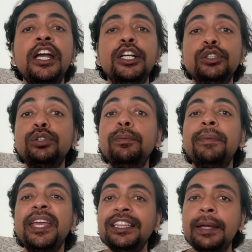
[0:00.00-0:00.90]
So to
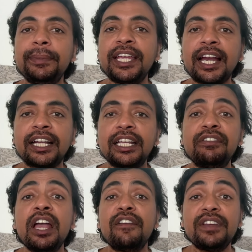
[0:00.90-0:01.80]
make them reactive,
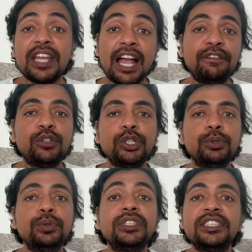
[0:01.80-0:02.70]
we have to
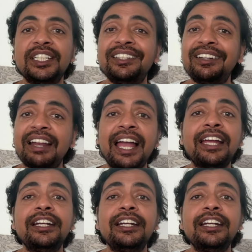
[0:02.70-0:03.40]
use the track